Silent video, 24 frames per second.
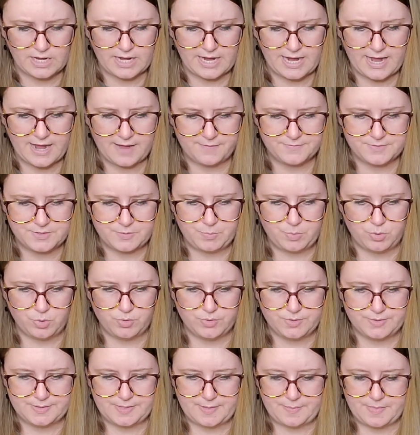I have to
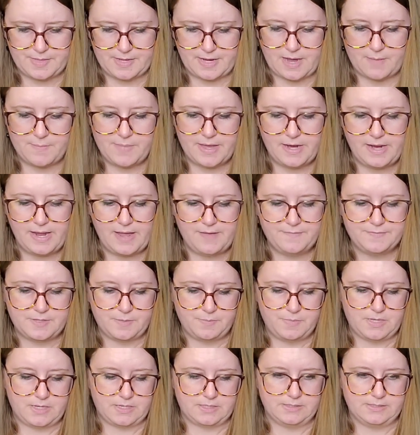pull something. I bet I have
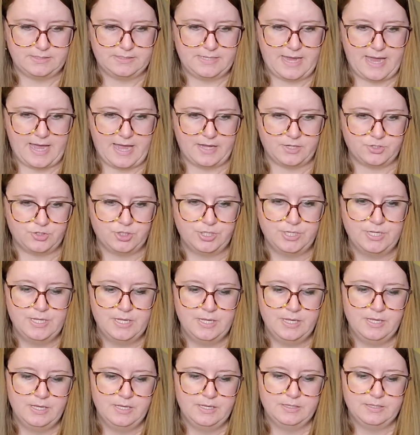something in stash.
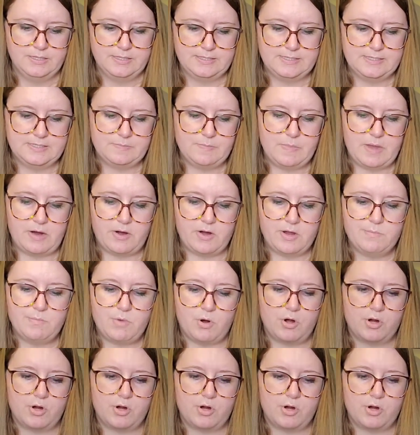This is Mary